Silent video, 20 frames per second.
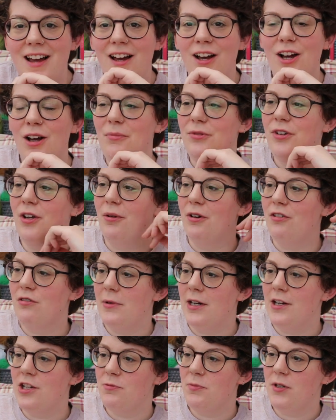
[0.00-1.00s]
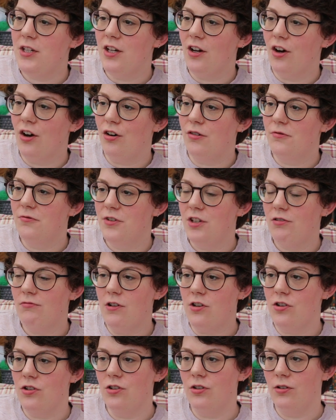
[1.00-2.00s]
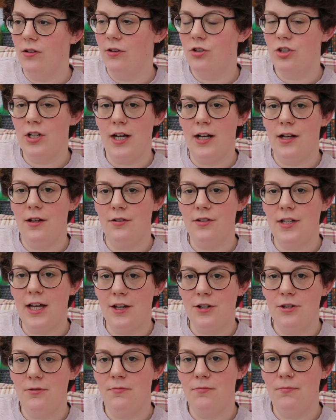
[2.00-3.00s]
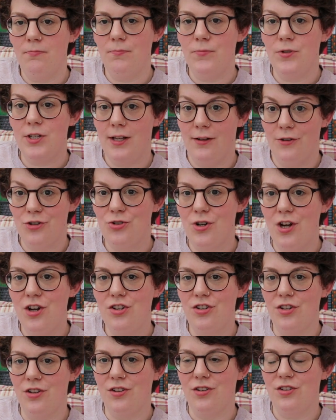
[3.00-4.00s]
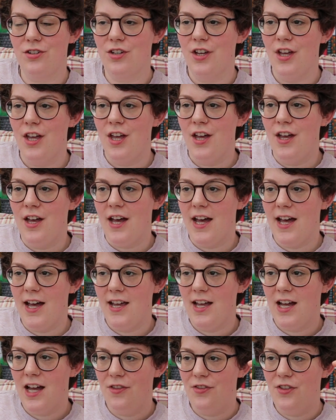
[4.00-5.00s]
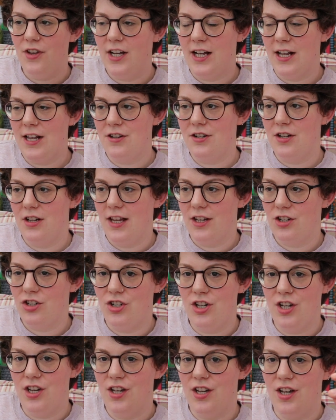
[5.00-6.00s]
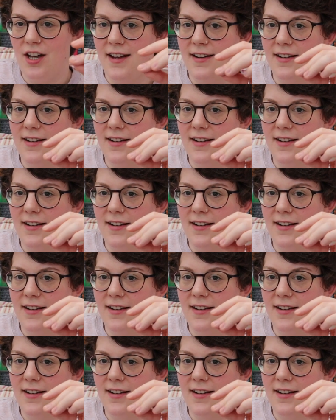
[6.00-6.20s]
No, it reminds me of the original Charles Adams illustrations. I had the calendar last year